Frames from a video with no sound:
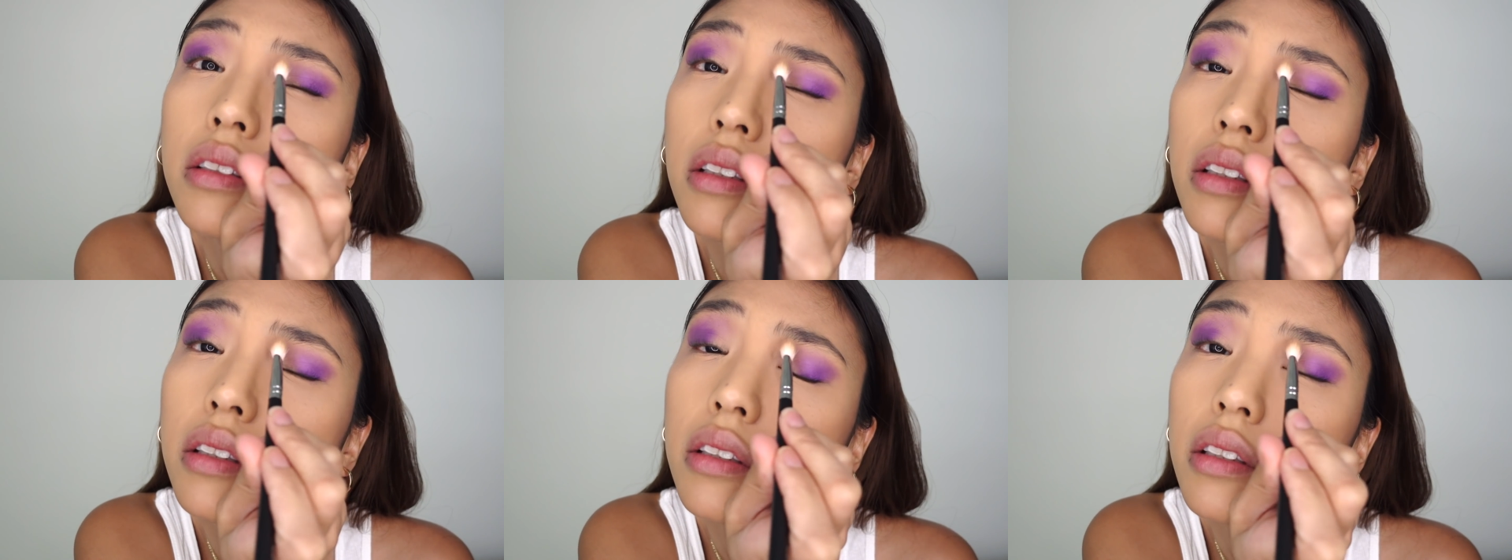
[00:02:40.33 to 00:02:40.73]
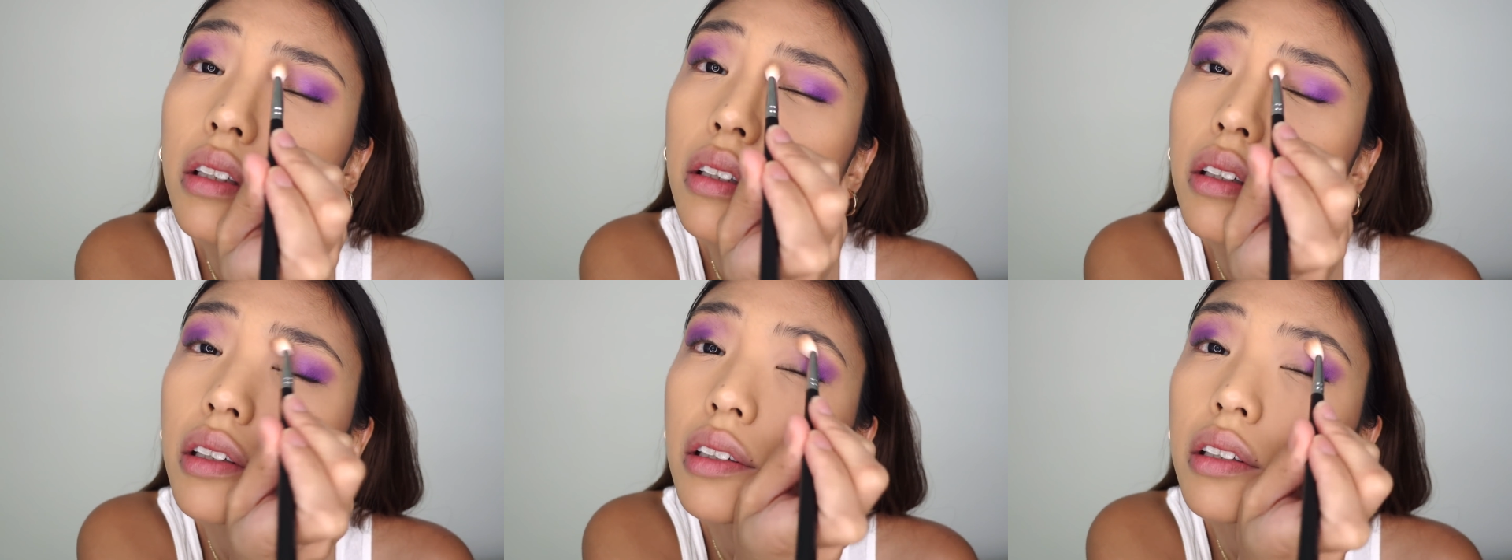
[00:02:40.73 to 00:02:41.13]
just
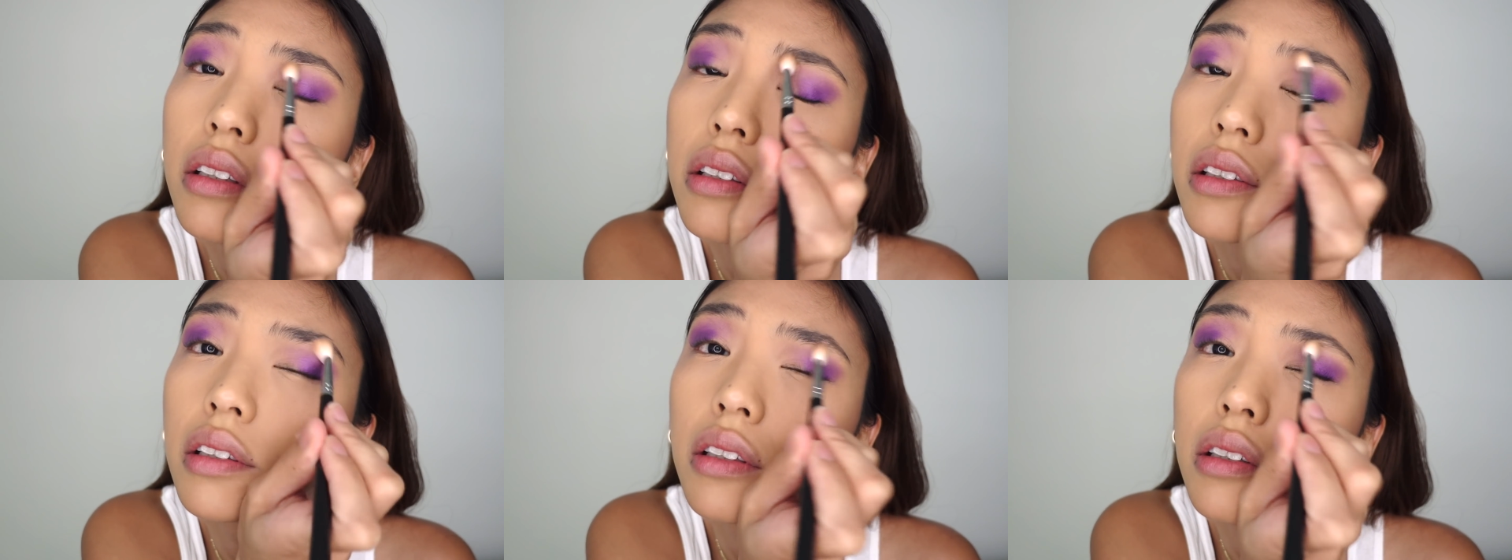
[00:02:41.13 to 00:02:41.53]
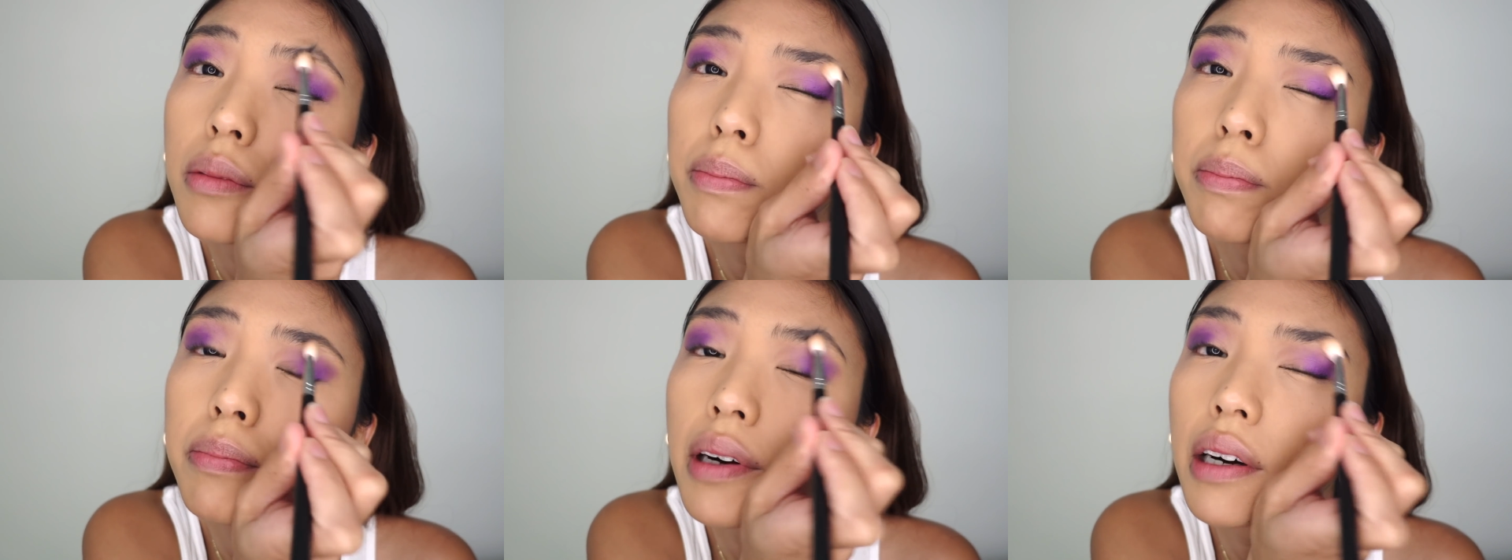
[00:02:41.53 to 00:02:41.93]
going to
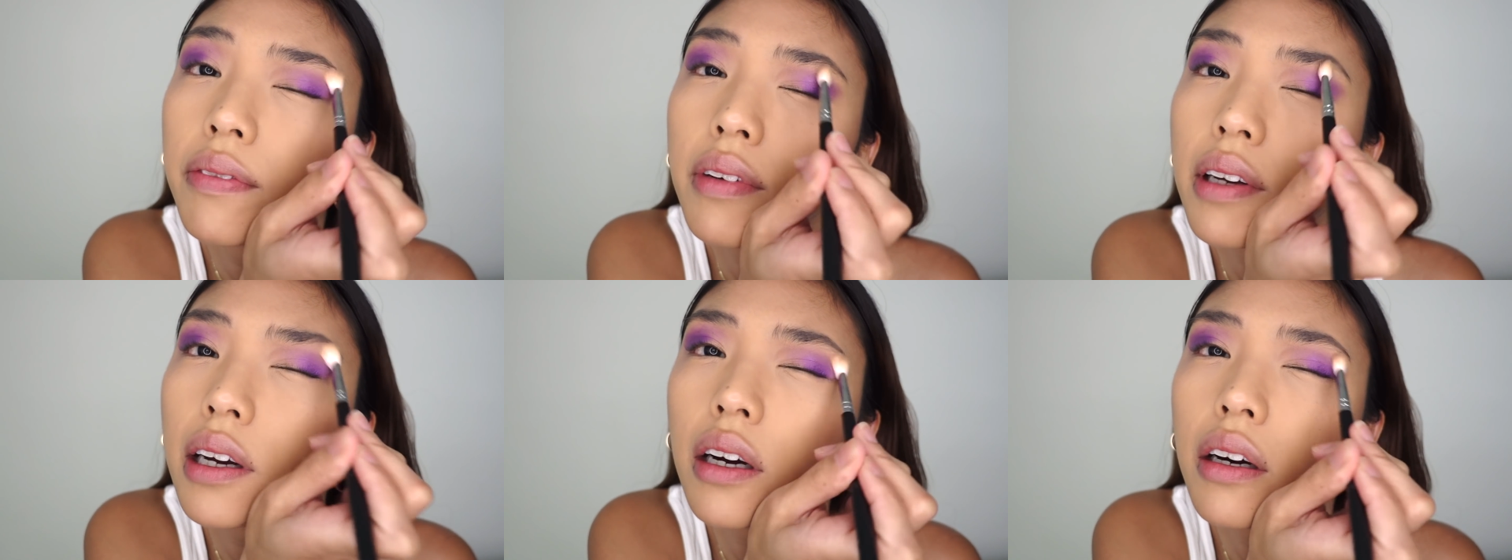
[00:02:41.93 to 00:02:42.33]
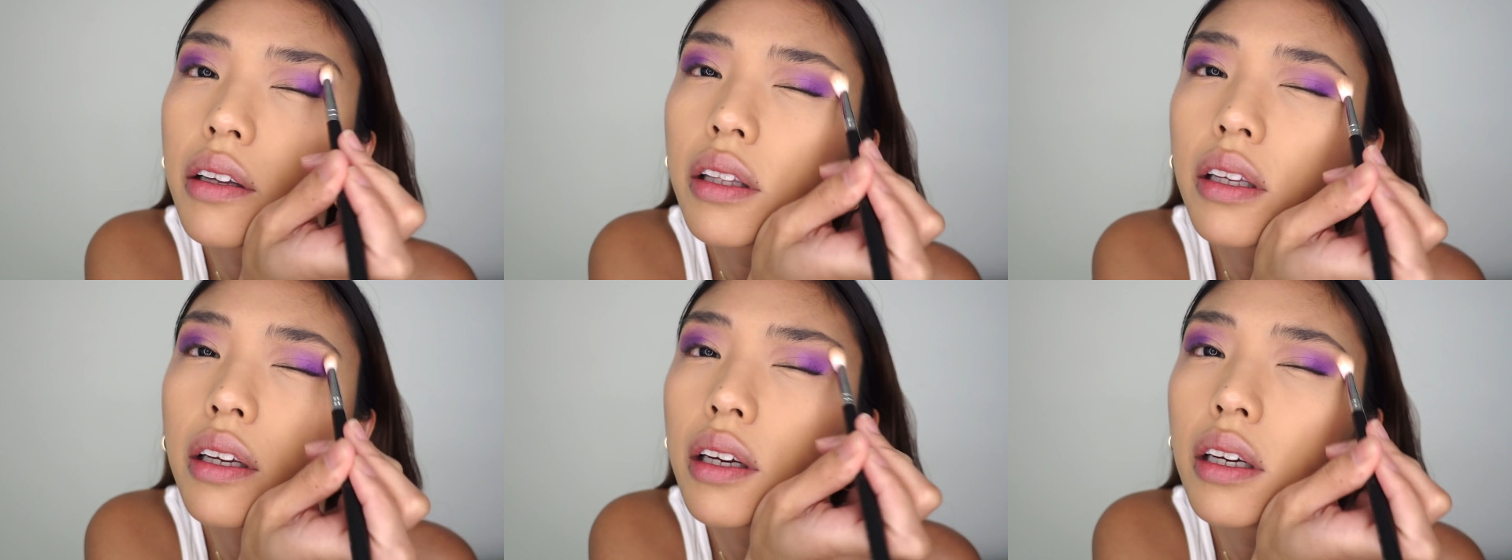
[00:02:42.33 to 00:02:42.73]
buff out
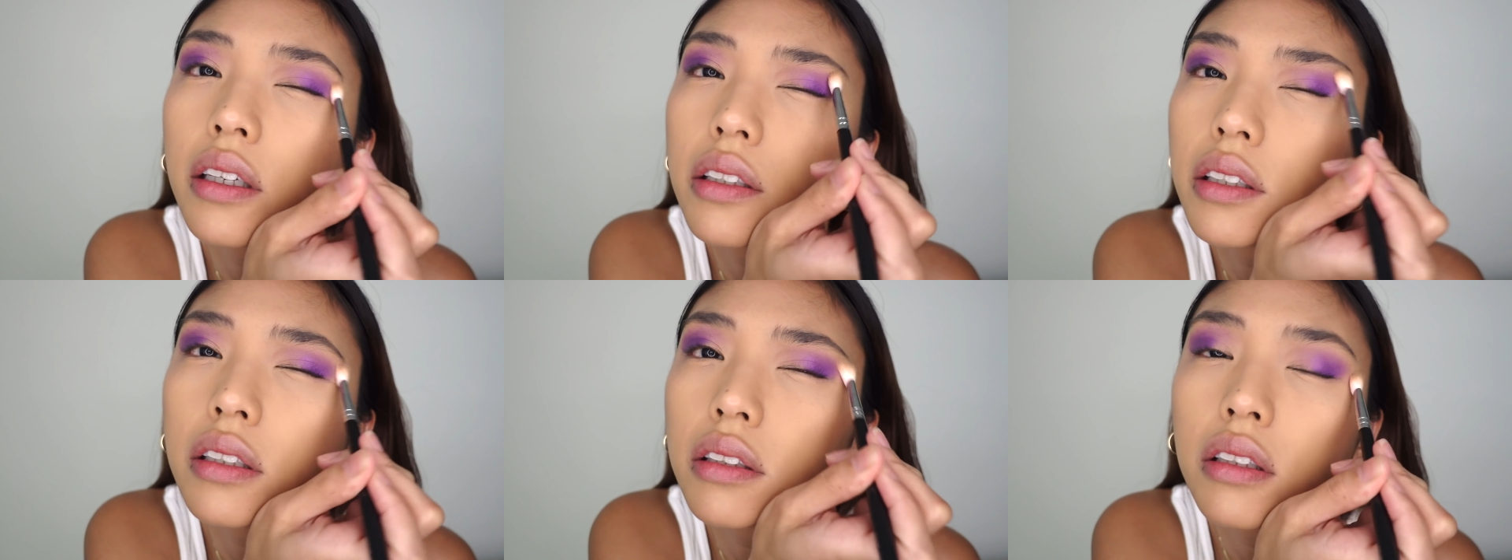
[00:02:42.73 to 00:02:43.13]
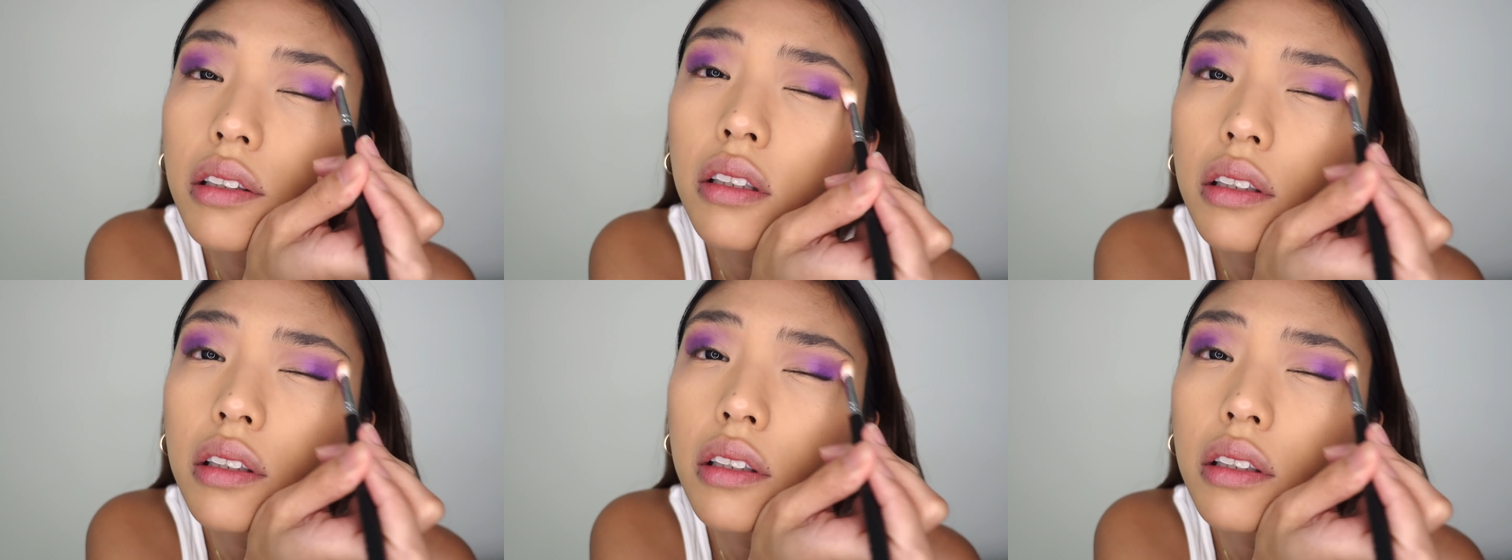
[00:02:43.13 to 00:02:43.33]
the edges.